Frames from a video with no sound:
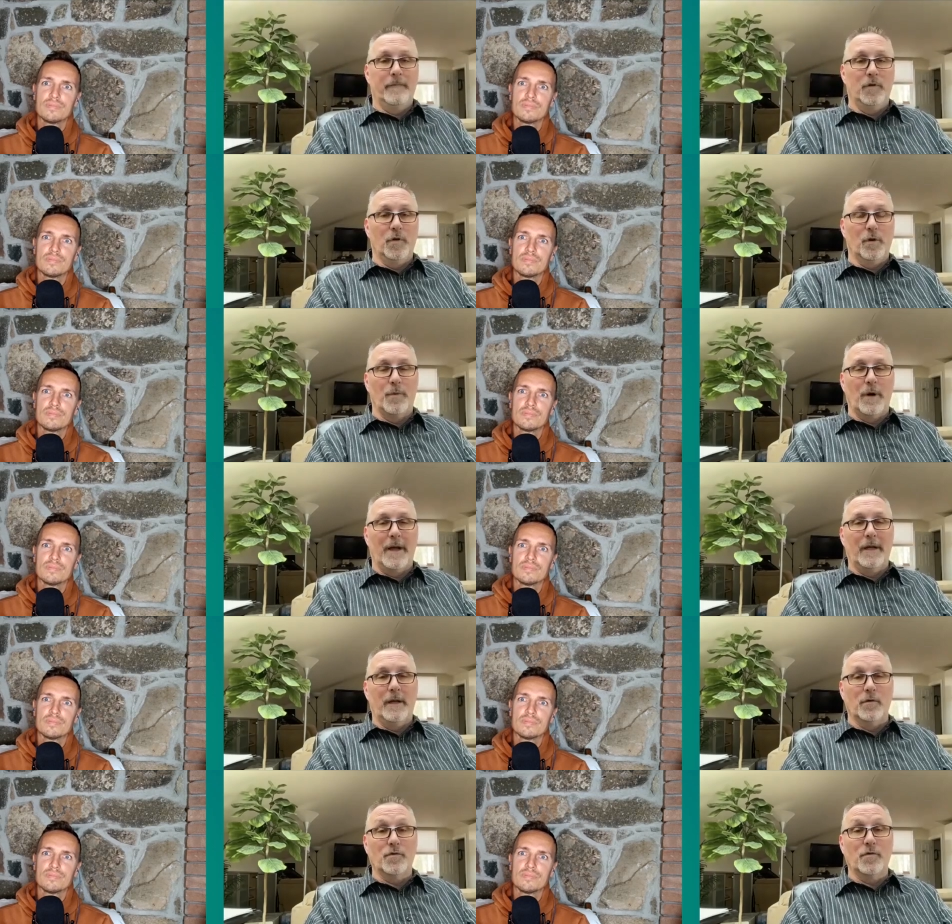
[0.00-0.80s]
Speaker 1: your
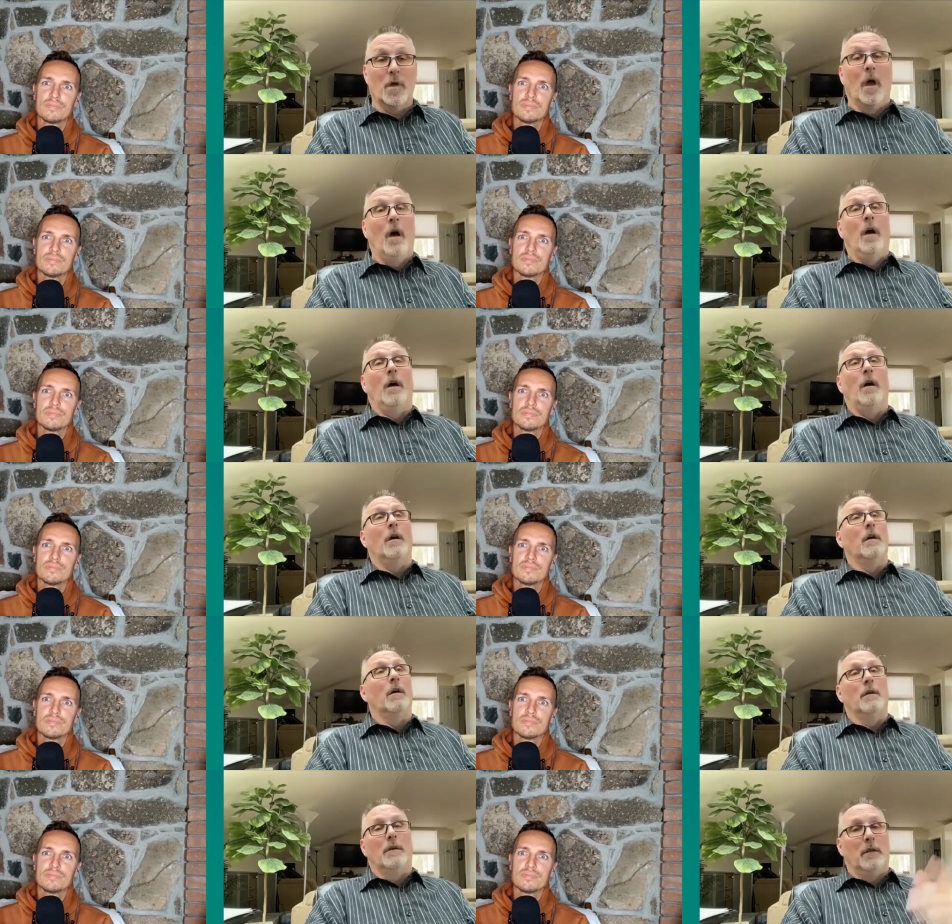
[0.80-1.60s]
brain goes,
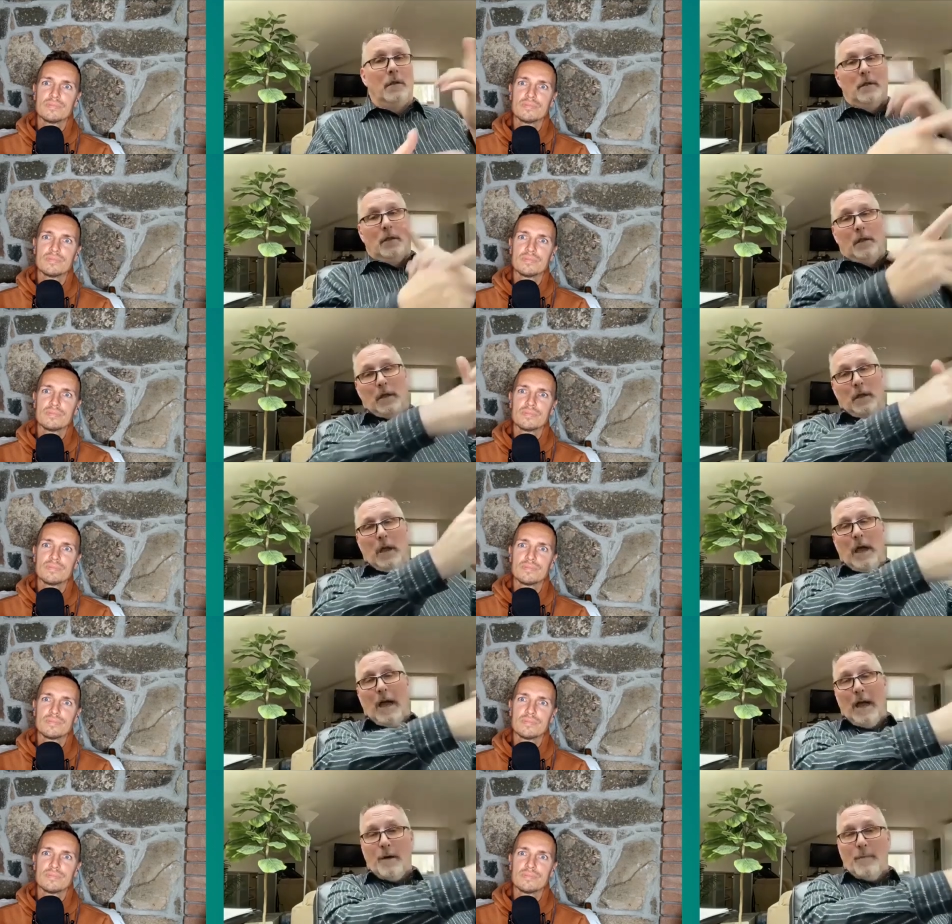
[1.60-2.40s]

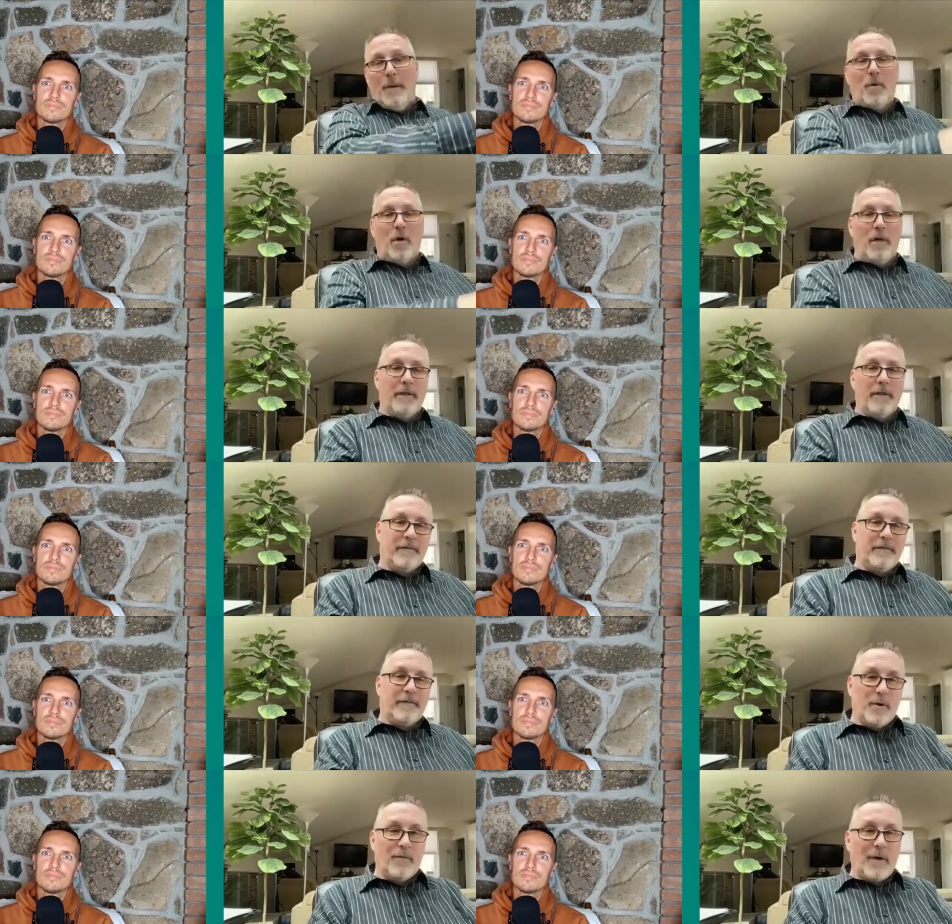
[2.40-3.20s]
I remember all the
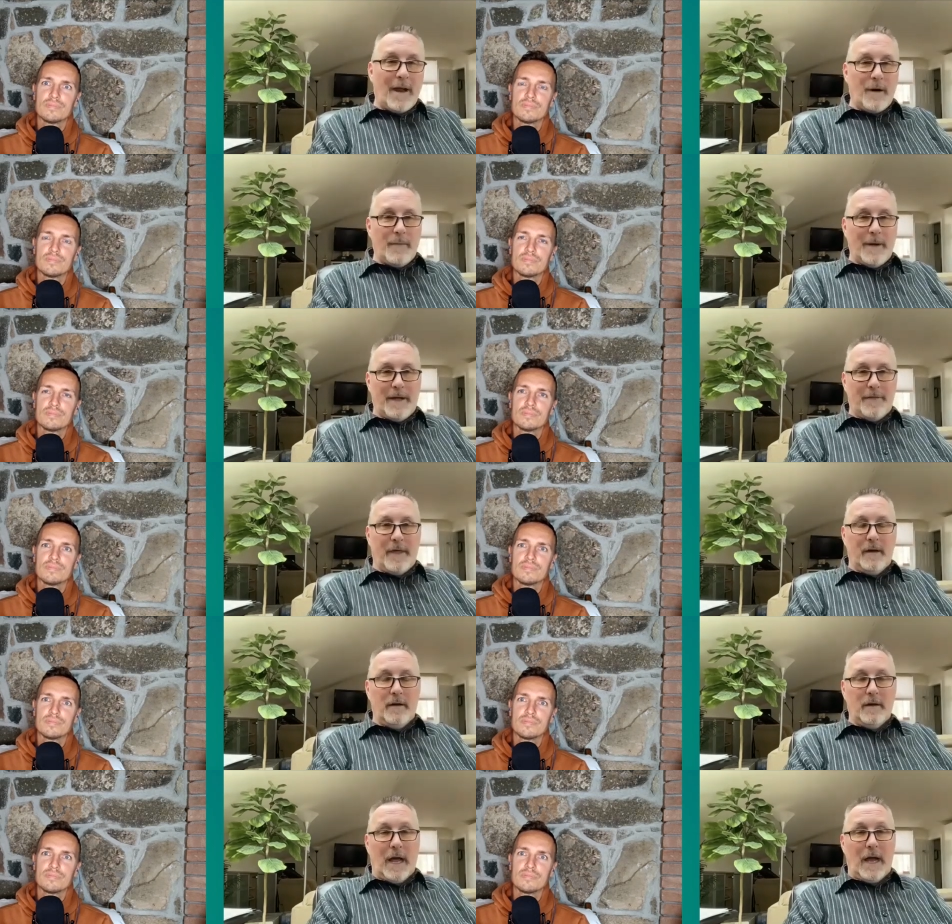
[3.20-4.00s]
stuff we read about
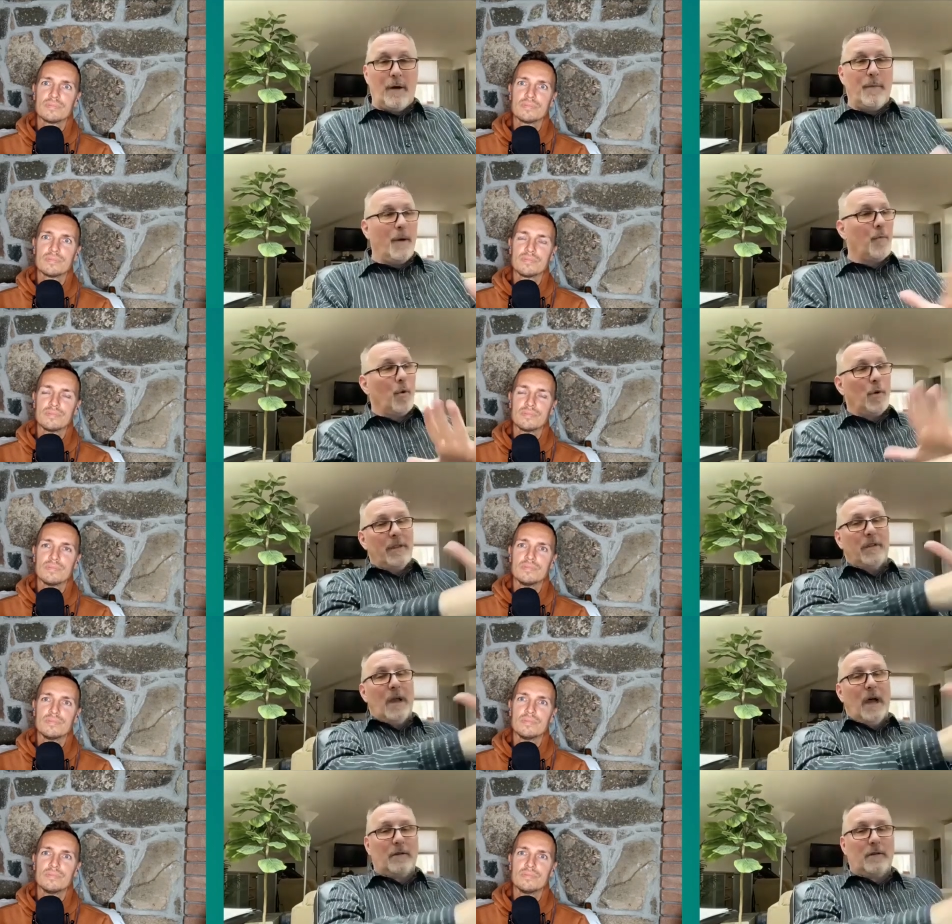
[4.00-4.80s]
that. I remember what
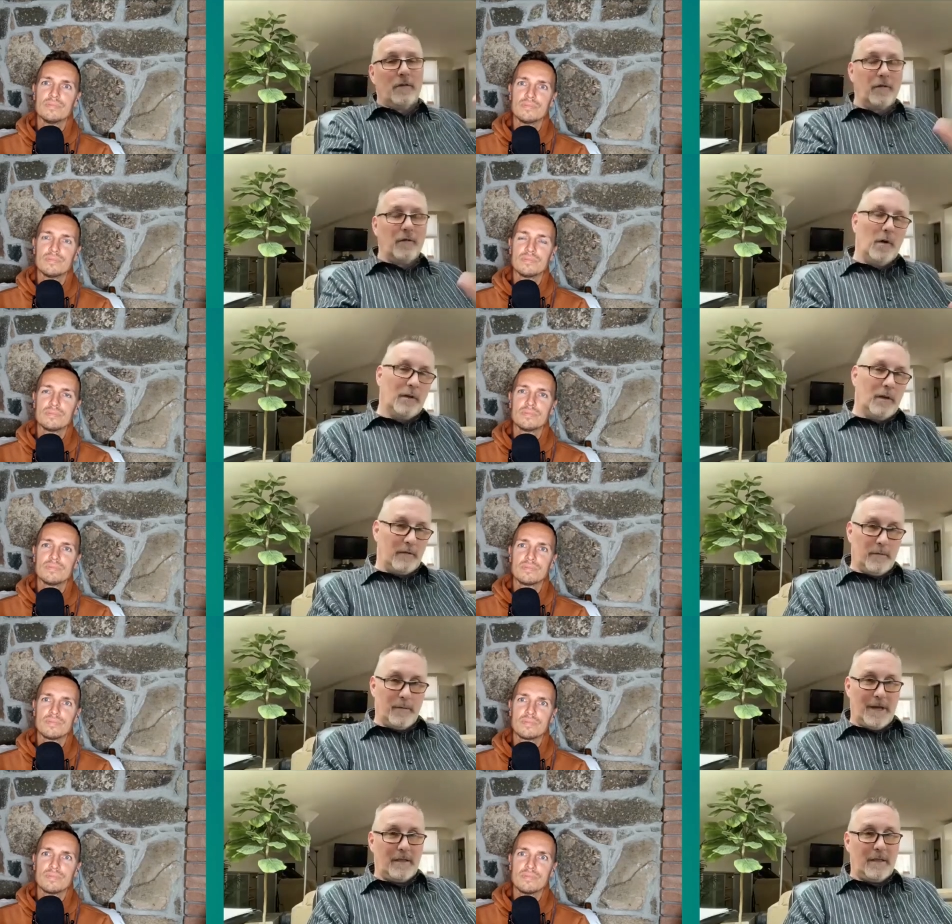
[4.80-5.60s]
the doctors told
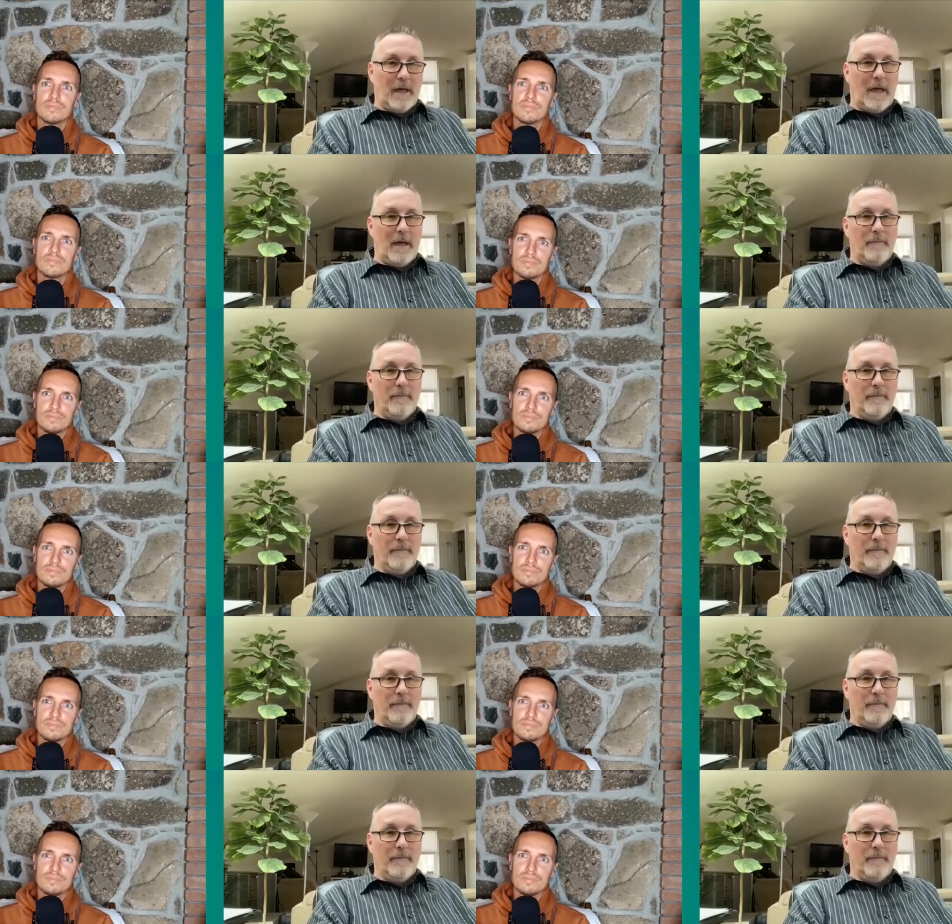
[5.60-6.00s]
us about that.